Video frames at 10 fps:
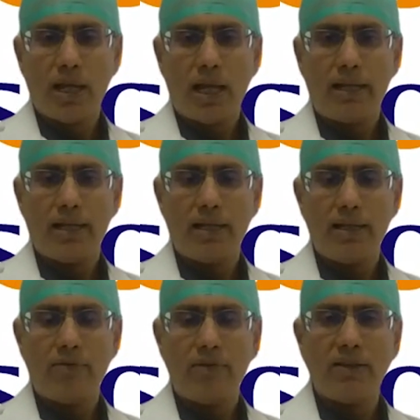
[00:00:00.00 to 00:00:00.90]
and
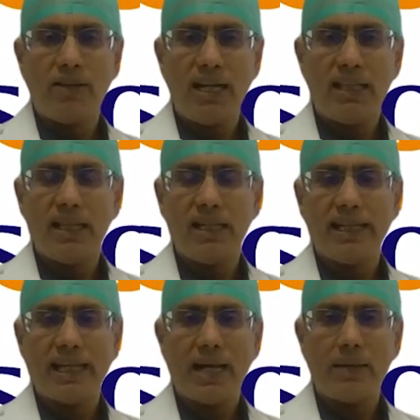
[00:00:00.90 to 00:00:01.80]
then with a very
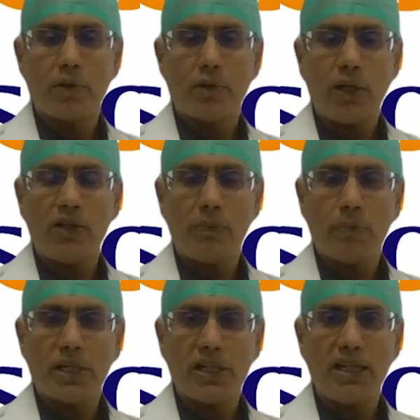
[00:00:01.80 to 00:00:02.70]
thin cap. So whenever the
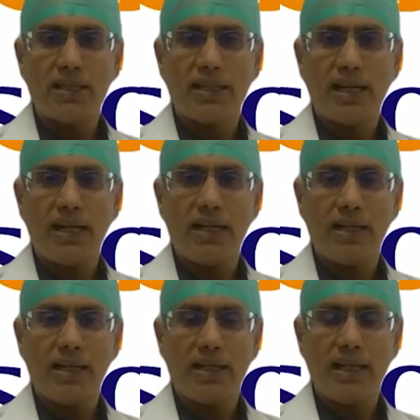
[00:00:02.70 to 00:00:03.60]
pressure inside
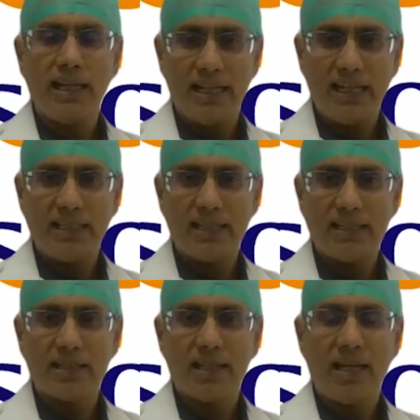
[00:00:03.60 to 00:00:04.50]

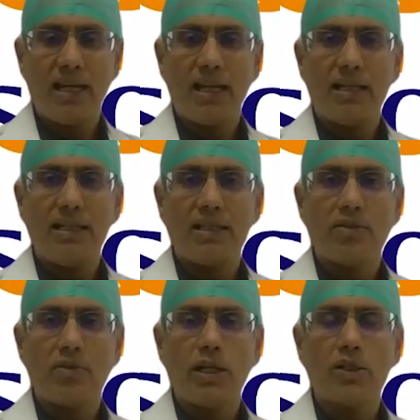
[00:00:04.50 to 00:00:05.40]
increases, this
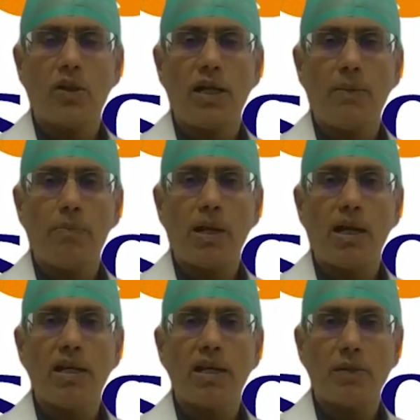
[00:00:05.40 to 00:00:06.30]
is what is called a
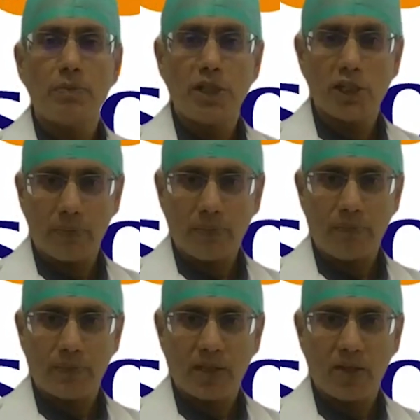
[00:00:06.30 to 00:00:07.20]
plaque rupture.
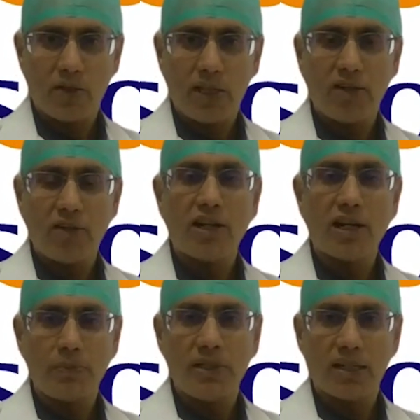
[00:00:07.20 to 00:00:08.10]
So this will
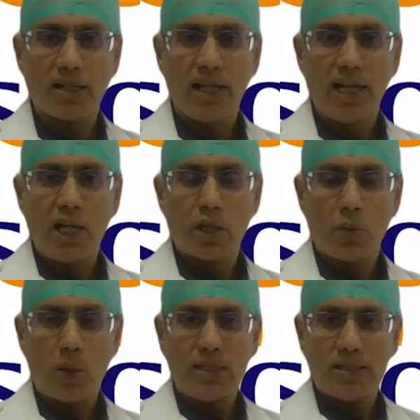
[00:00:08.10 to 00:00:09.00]
rupture. So
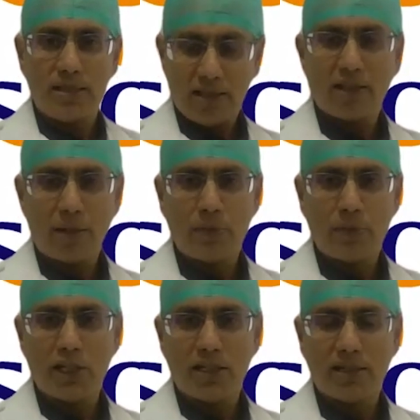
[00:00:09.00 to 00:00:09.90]
once this
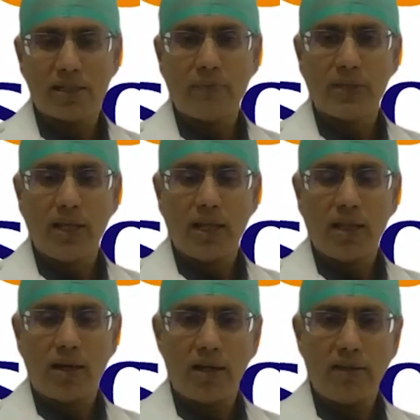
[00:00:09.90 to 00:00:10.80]
ruptures, a
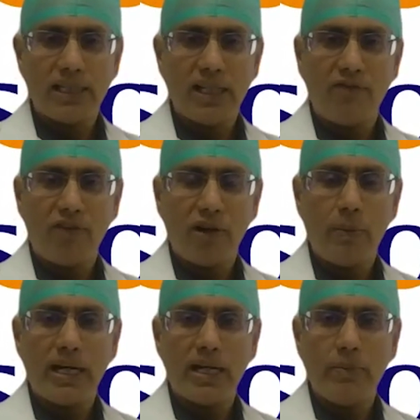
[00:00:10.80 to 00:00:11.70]
lot of these
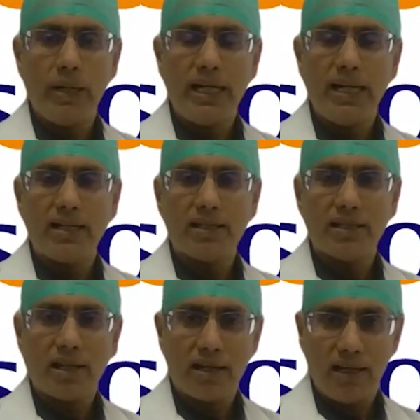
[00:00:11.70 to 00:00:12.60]
inflammatory mediators
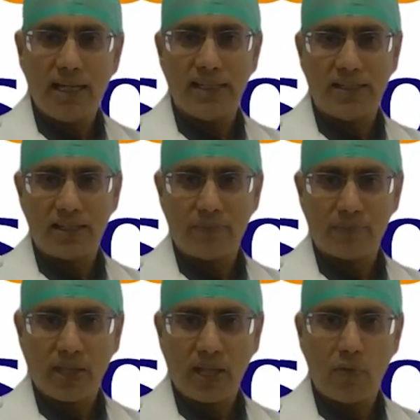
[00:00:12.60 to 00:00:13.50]
are released,
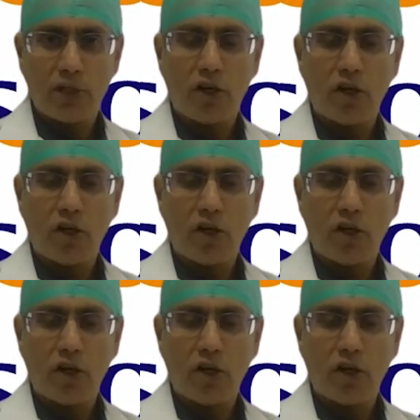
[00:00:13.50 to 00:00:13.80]
which